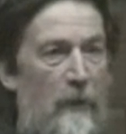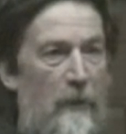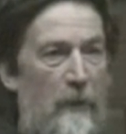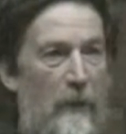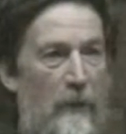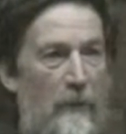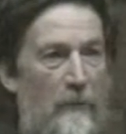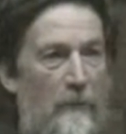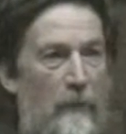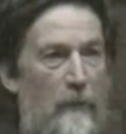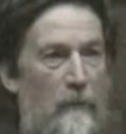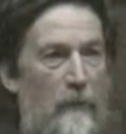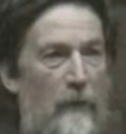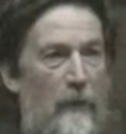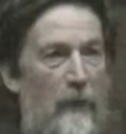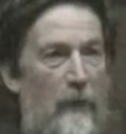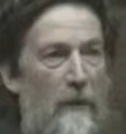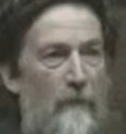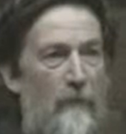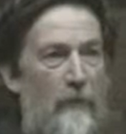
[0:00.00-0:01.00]
And out of it,
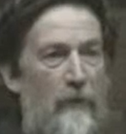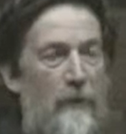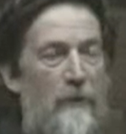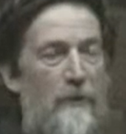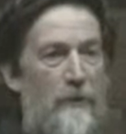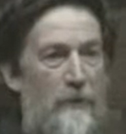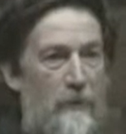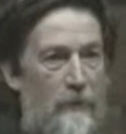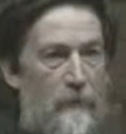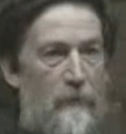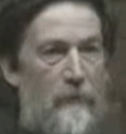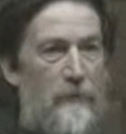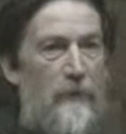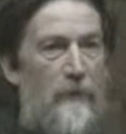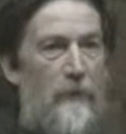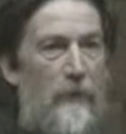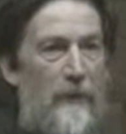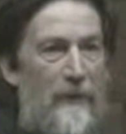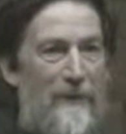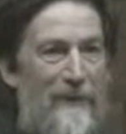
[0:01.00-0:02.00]
we have an
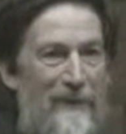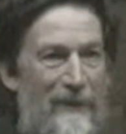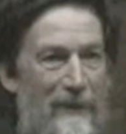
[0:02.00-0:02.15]
extraordinarily